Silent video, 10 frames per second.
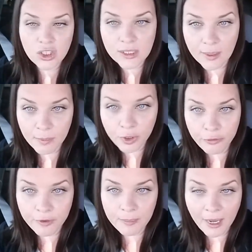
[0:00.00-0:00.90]
just give me your
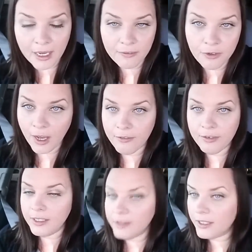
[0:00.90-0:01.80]
feedback. If you have
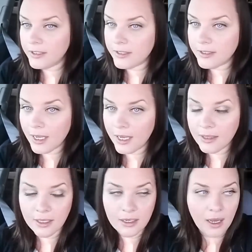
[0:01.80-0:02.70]
anything to say,
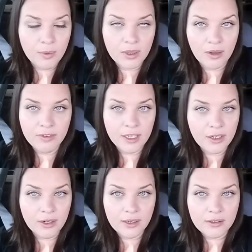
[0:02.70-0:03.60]
then I would love to
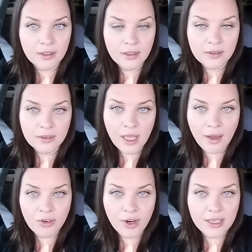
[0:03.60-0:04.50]
hear it.
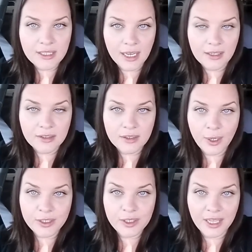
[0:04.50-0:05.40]
Have a great day.
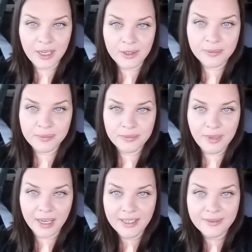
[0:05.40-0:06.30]
Talk to you later.
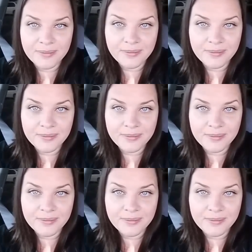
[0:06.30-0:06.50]
Bye.